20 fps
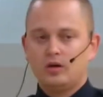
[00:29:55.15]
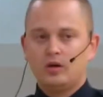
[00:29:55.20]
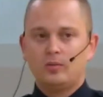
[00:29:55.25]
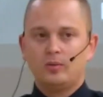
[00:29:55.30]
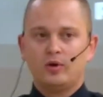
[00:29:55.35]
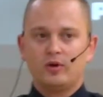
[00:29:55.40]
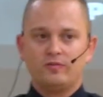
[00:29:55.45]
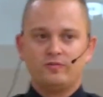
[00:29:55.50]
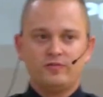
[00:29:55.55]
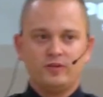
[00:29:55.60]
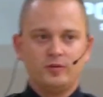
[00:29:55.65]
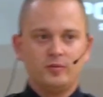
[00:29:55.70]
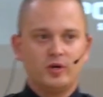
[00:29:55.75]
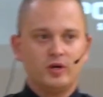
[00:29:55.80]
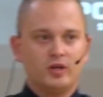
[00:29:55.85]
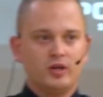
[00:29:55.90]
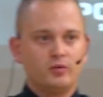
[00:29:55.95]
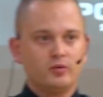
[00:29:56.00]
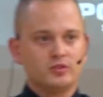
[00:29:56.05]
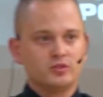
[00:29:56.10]
about a
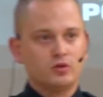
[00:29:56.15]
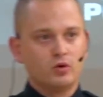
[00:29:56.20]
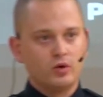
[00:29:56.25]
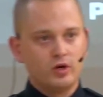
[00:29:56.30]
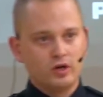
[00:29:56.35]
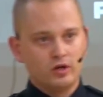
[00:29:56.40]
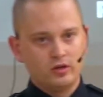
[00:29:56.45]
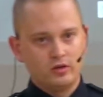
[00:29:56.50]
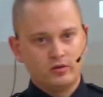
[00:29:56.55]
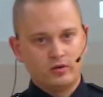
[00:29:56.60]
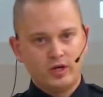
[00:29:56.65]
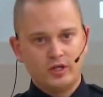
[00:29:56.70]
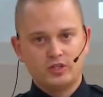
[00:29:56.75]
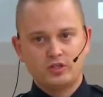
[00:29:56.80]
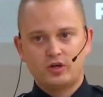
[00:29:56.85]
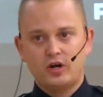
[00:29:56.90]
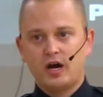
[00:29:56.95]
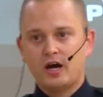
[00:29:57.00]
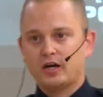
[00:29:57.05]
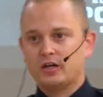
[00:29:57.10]
female that was going on the right
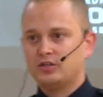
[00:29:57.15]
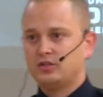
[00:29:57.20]
track.